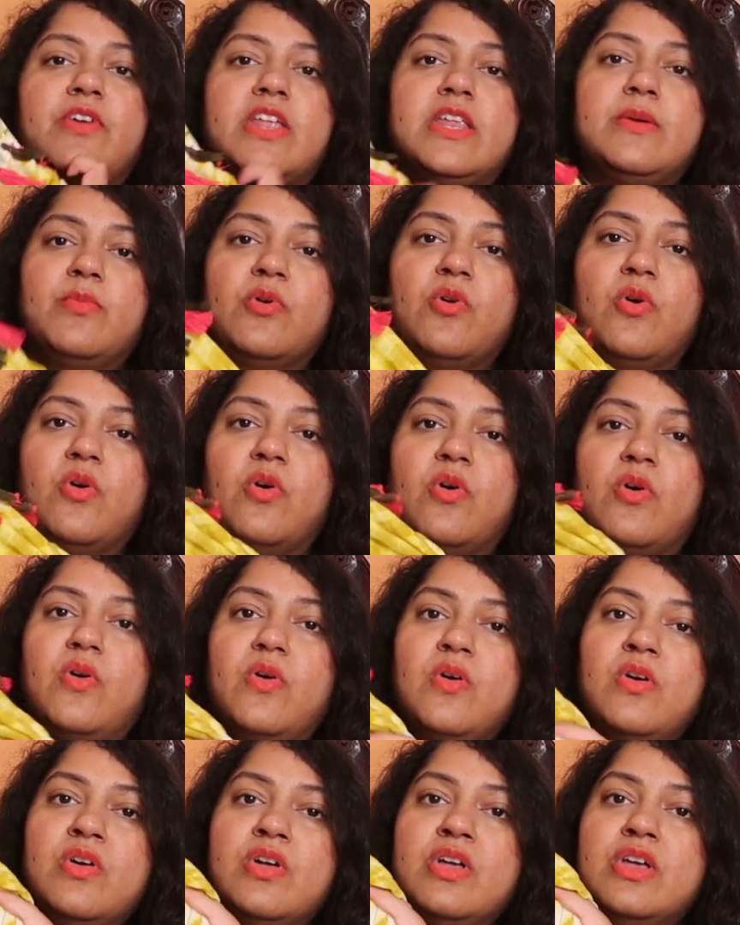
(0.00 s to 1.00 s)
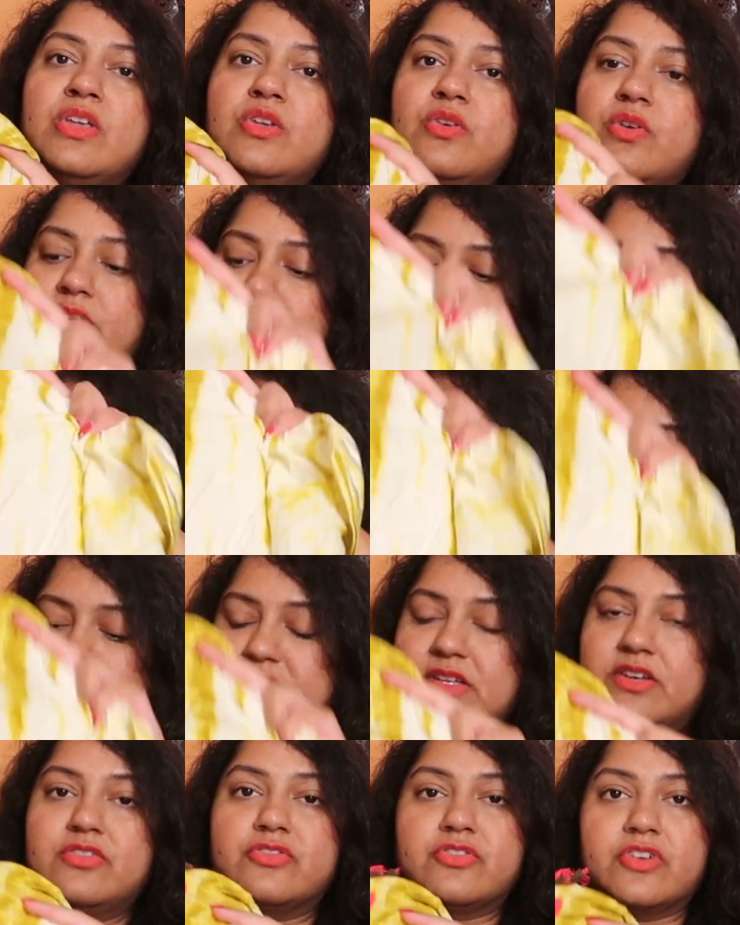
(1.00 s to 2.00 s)
very boho. You can wear it
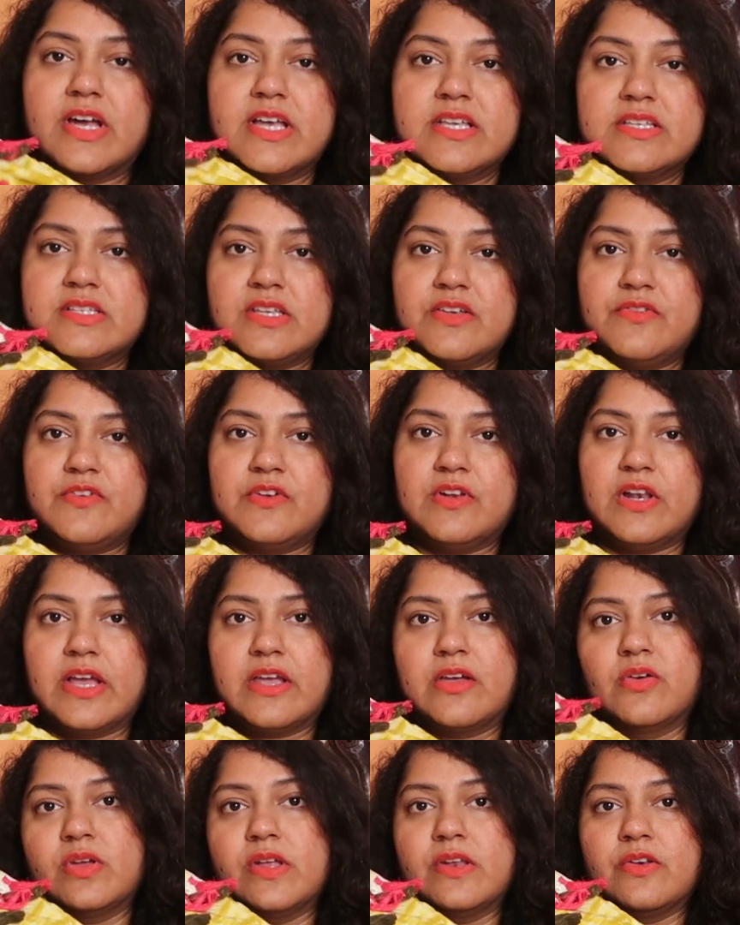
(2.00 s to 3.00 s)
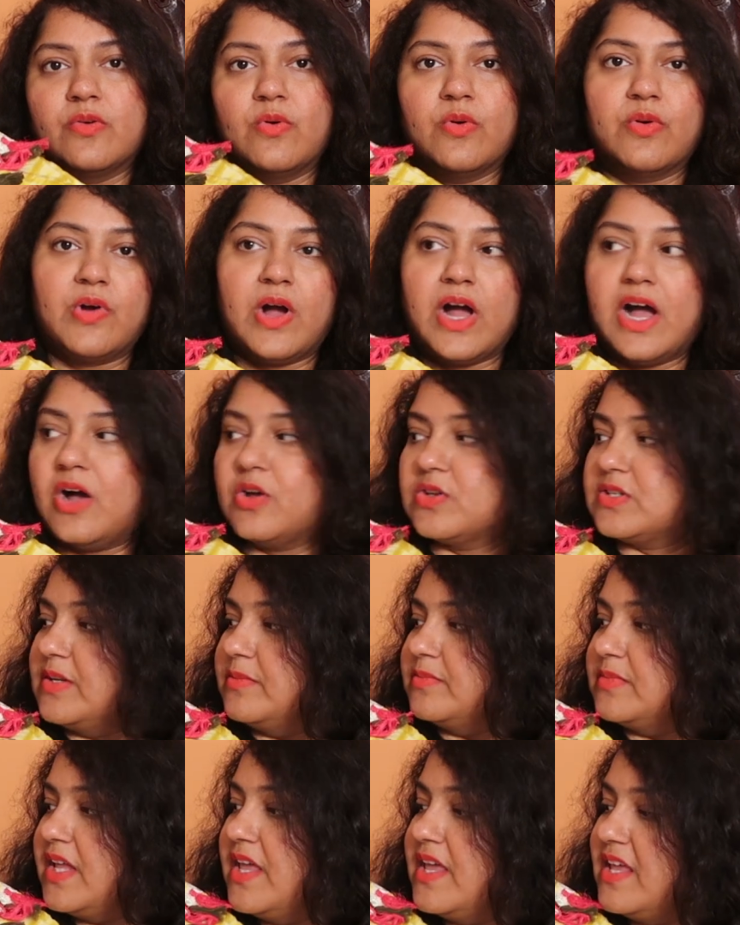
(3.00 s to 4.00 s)
as a dress if you're like in Goa or
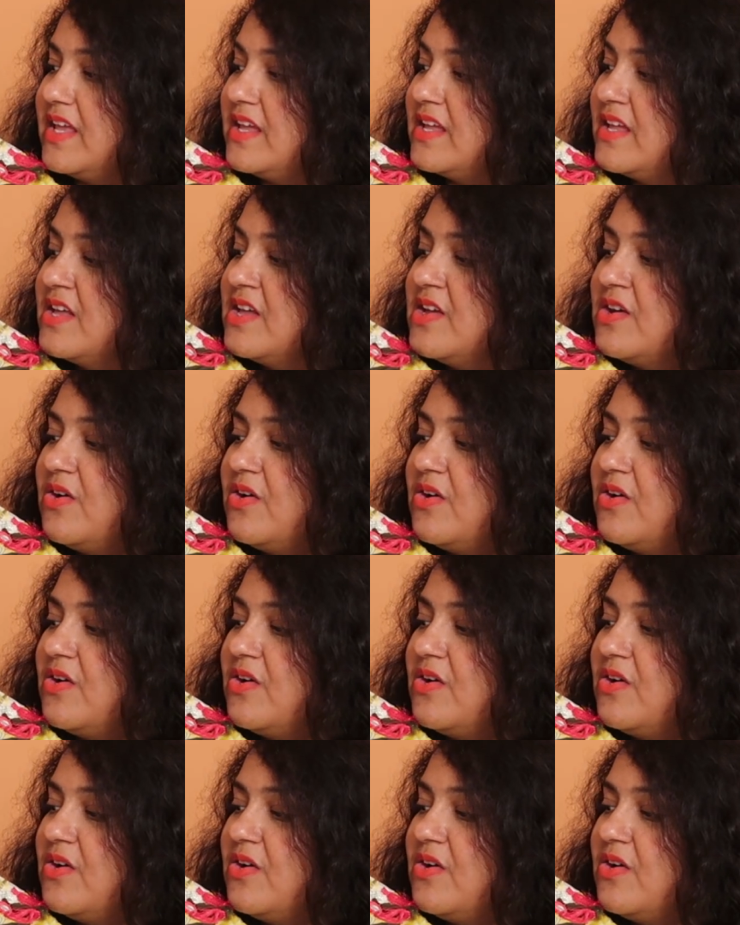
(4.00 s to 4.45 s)
something,